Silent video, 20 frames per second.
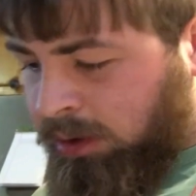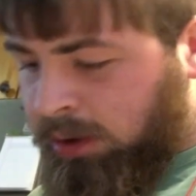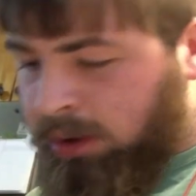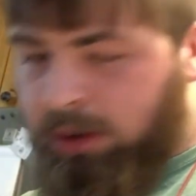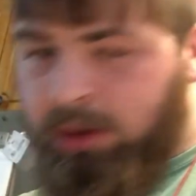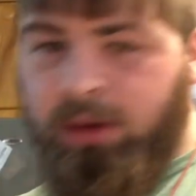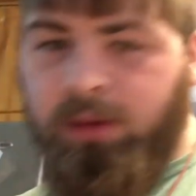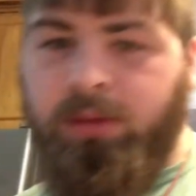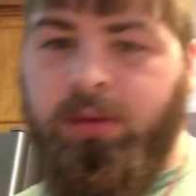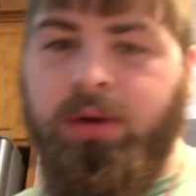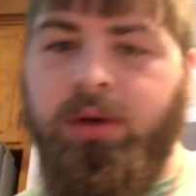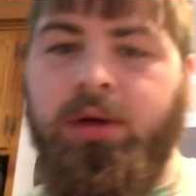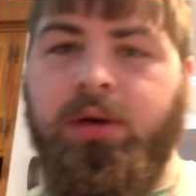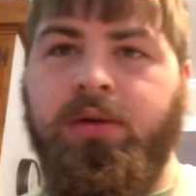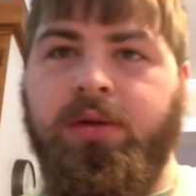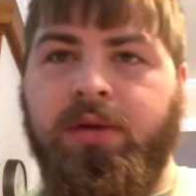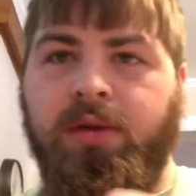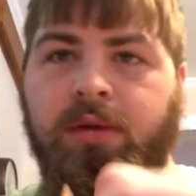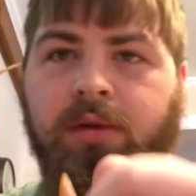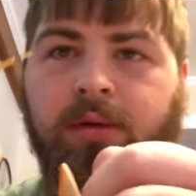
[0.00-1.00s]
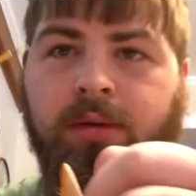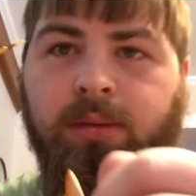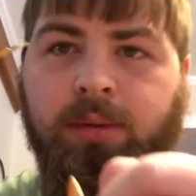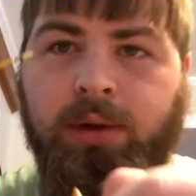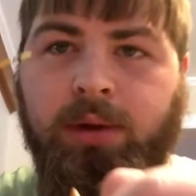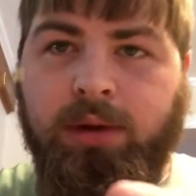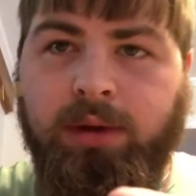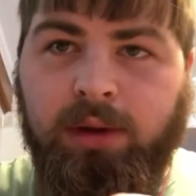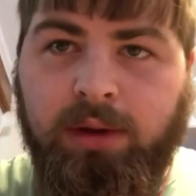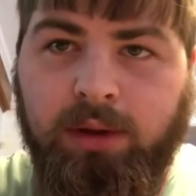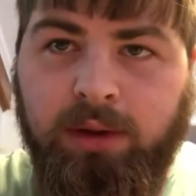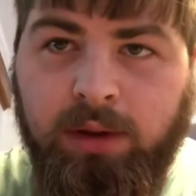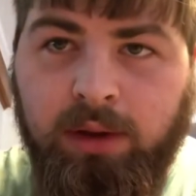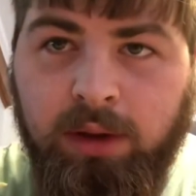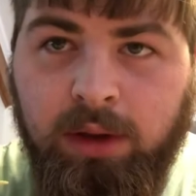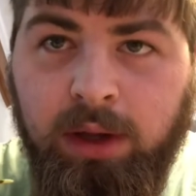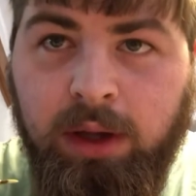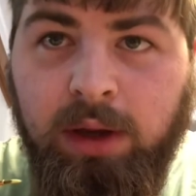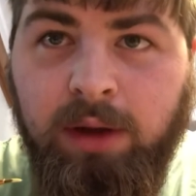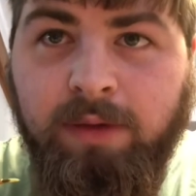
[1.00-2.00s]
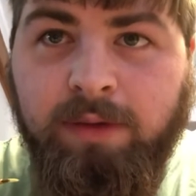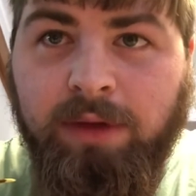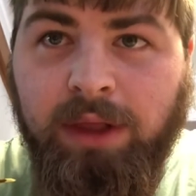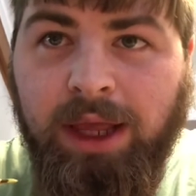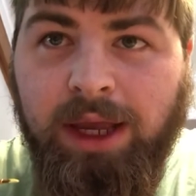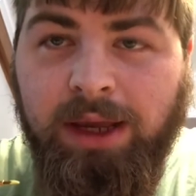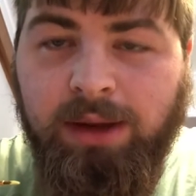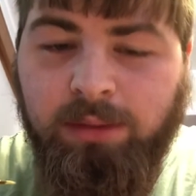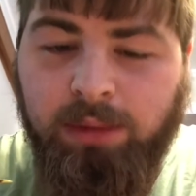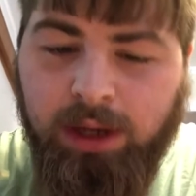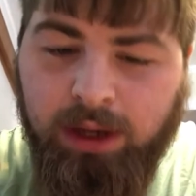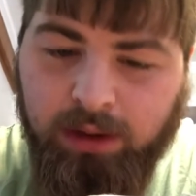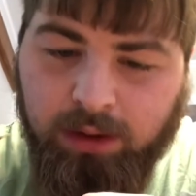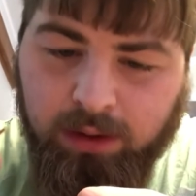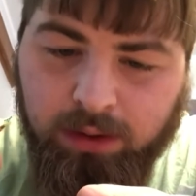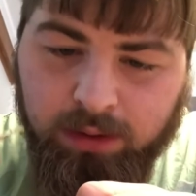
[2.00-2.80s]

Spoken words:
So I'm going to use a little bit of this flame yellow.